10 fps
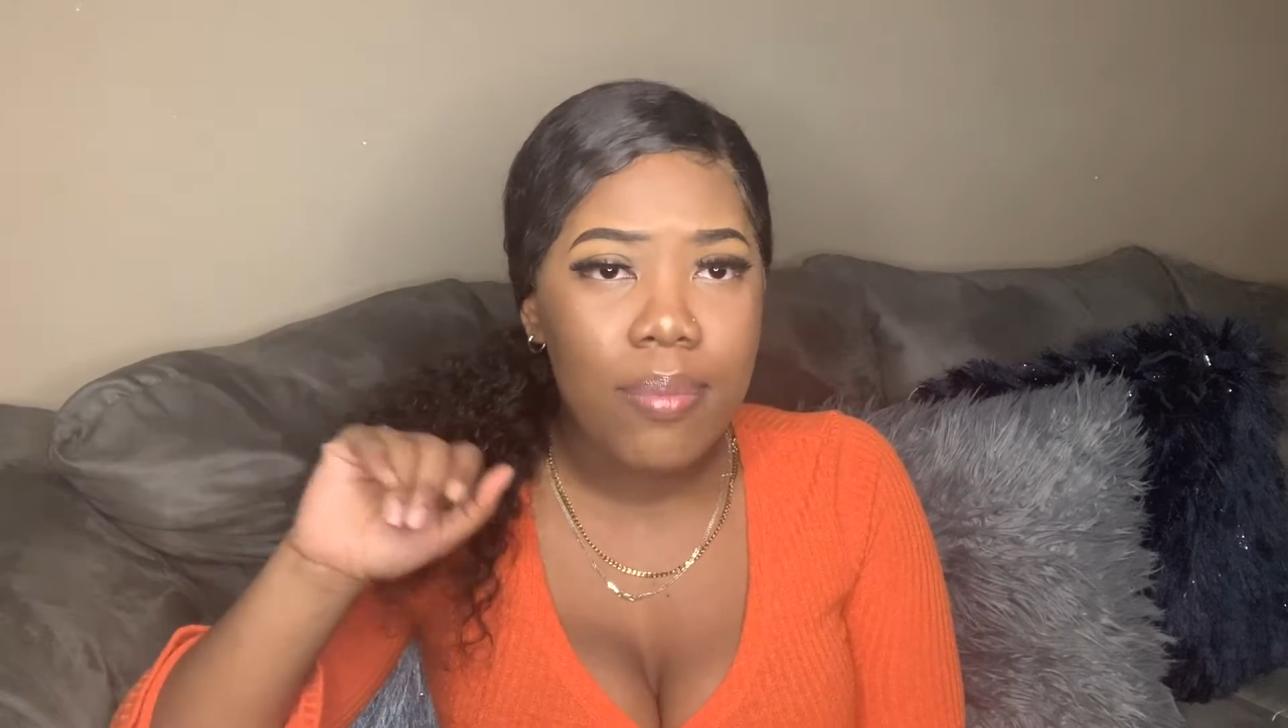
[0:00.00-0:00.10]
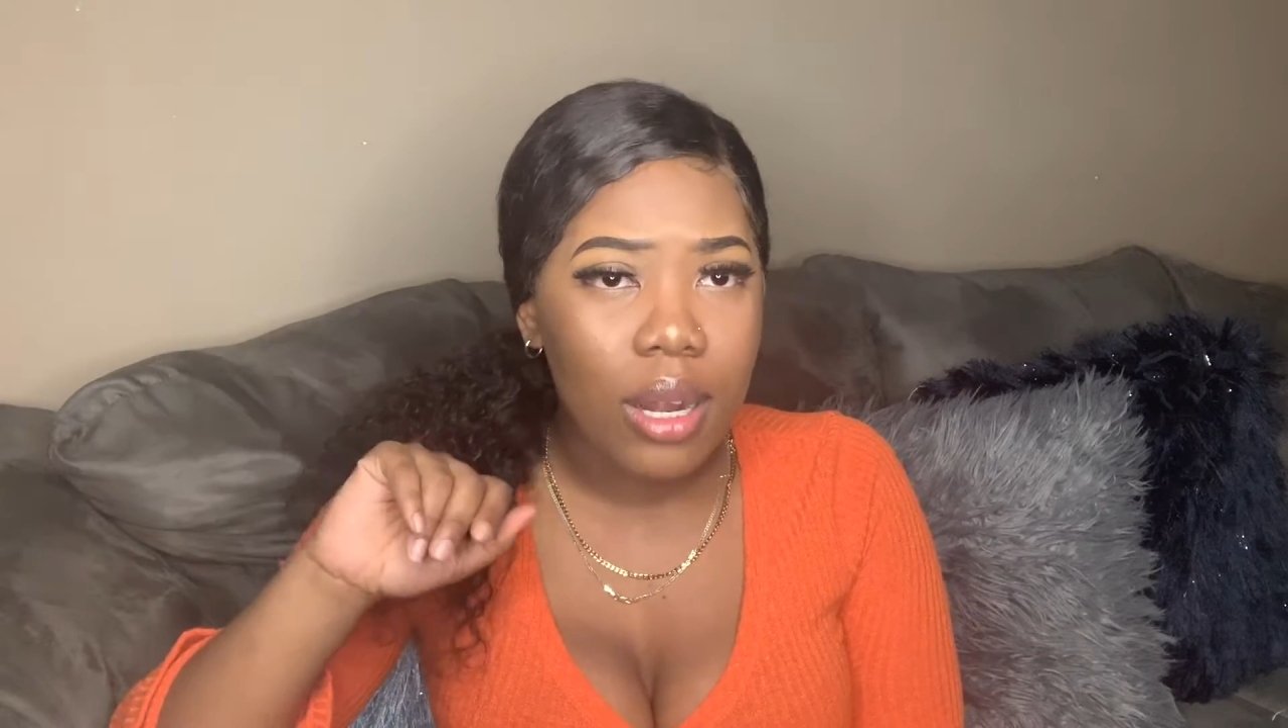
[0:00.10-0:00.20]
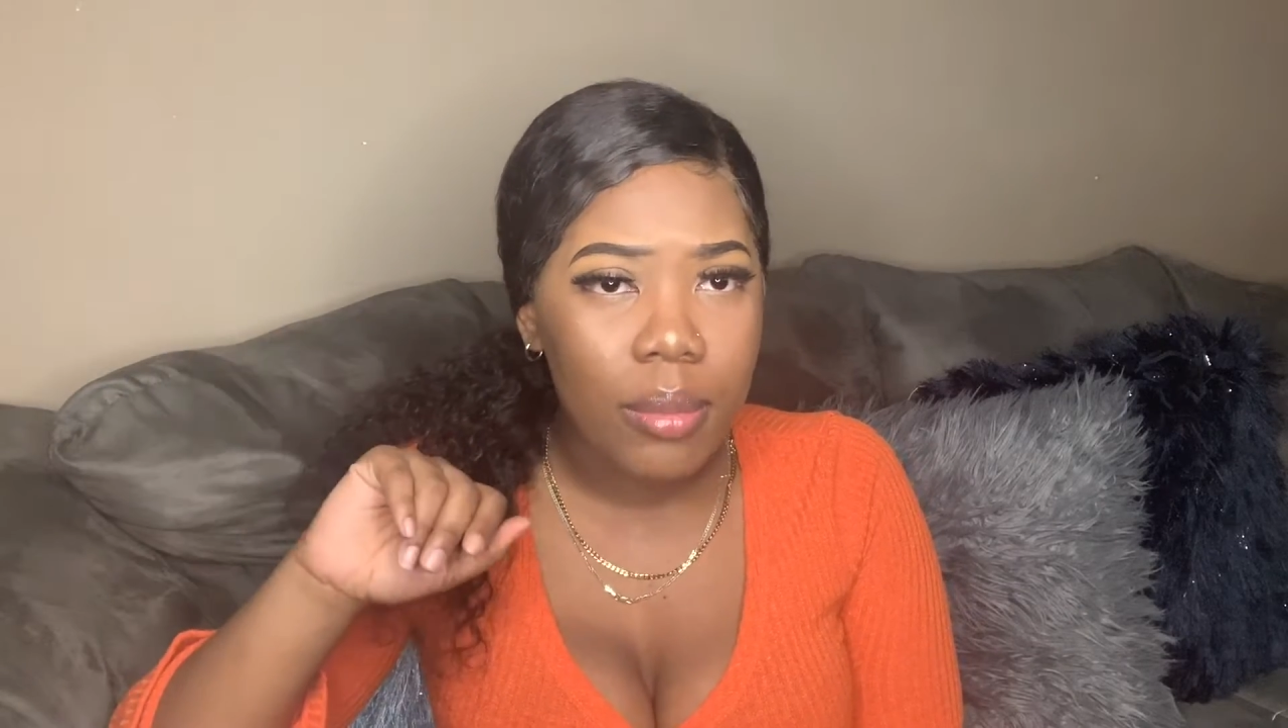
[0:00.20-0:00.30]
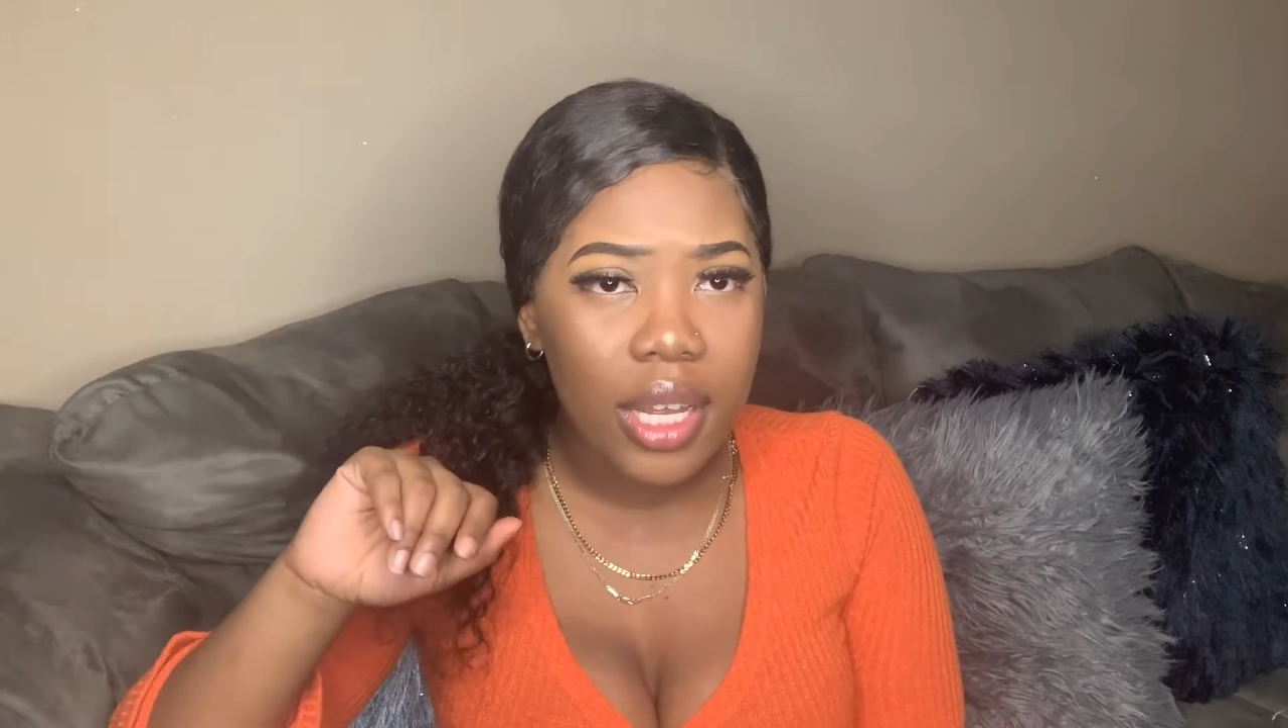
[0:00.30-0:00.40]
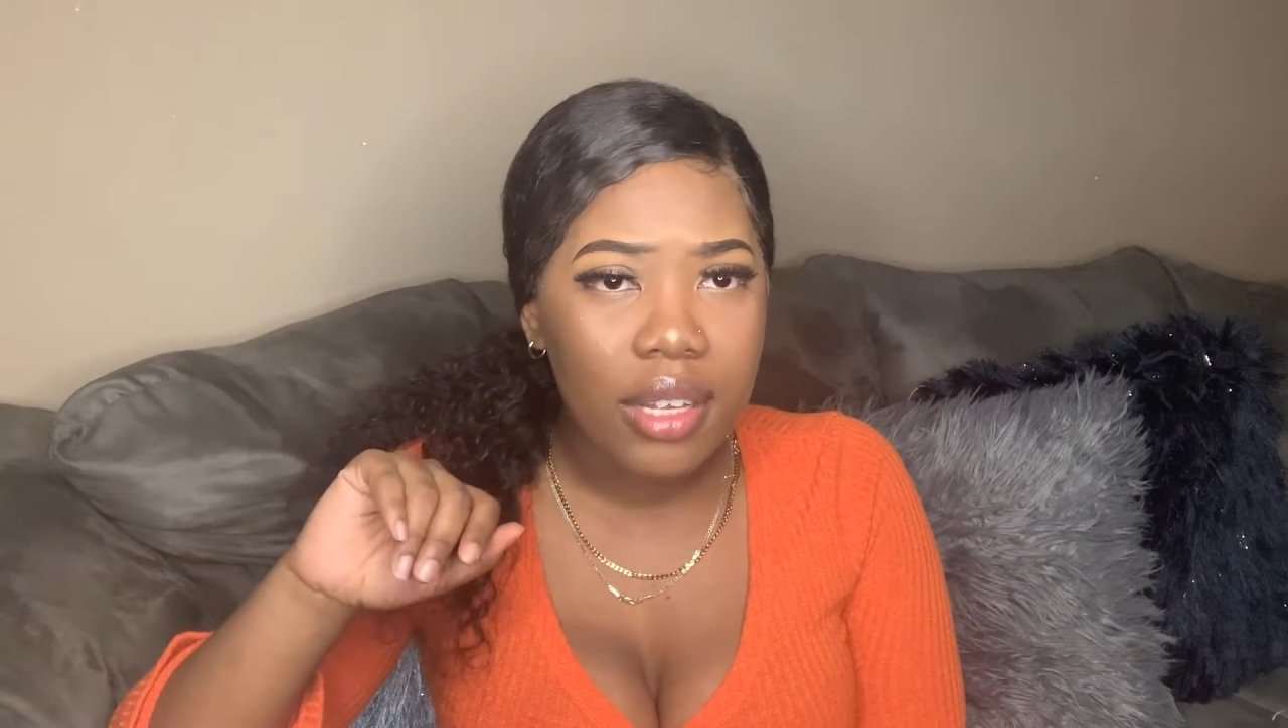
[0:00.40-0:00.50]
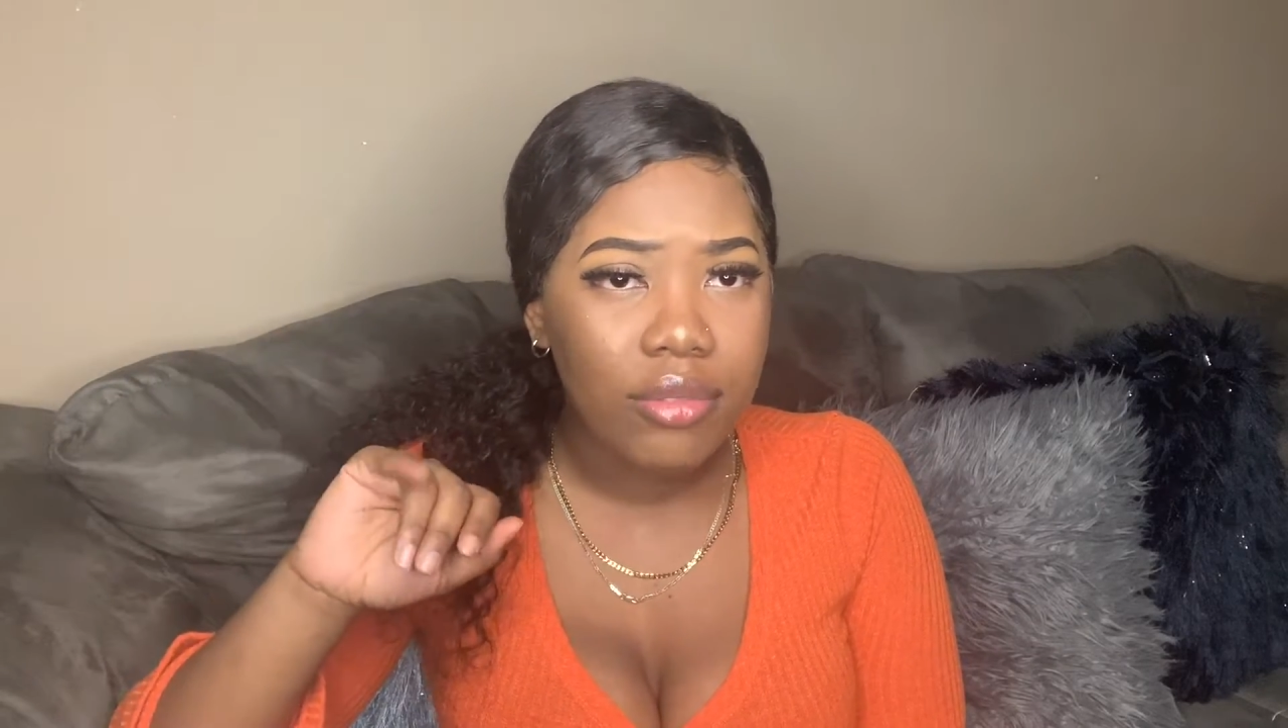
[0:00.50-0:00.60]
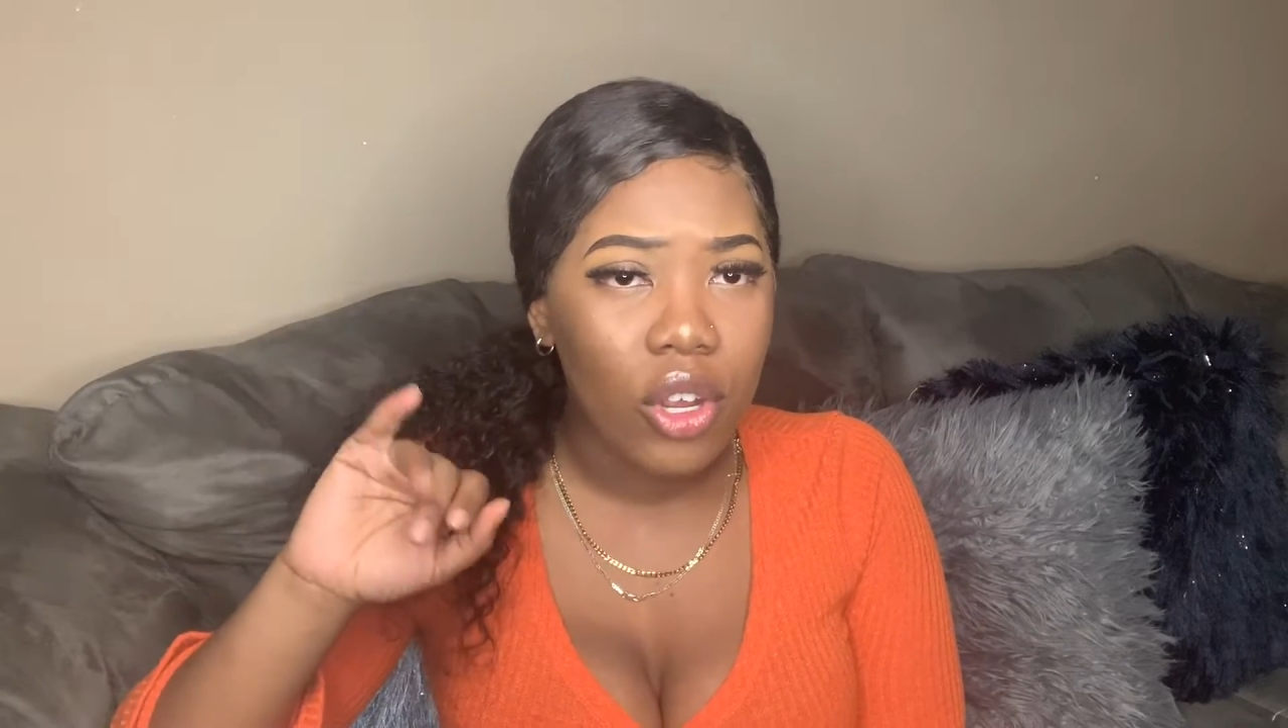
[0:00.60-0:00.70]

permit,